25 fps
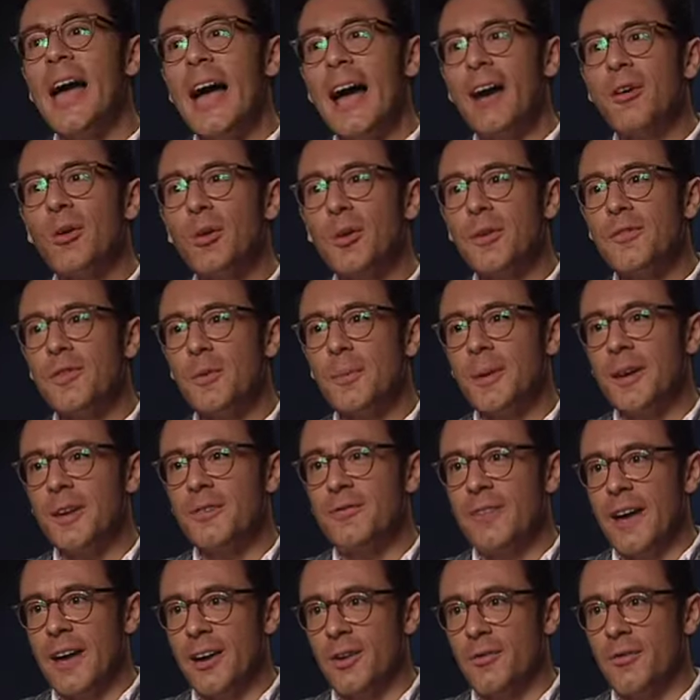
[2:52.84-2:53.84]
How long have you been a
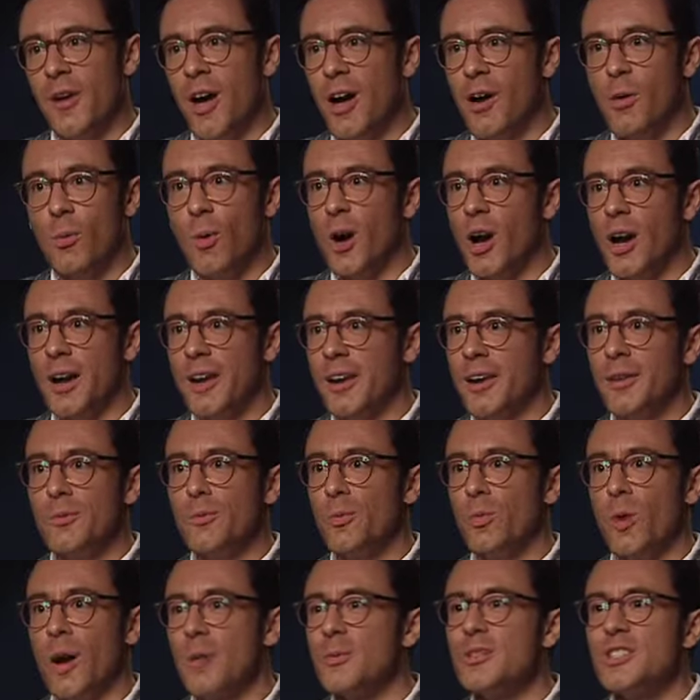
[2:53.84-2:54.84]
fan of her work,
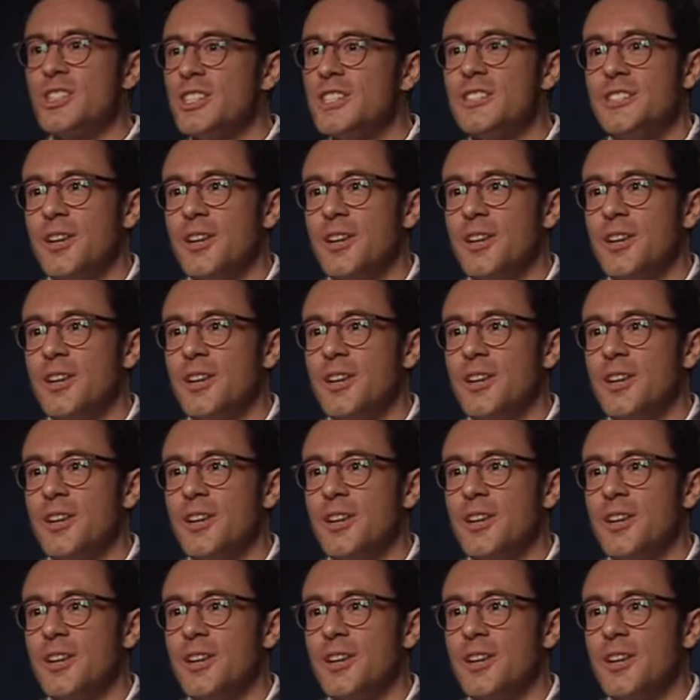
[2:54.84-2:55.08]
and why was she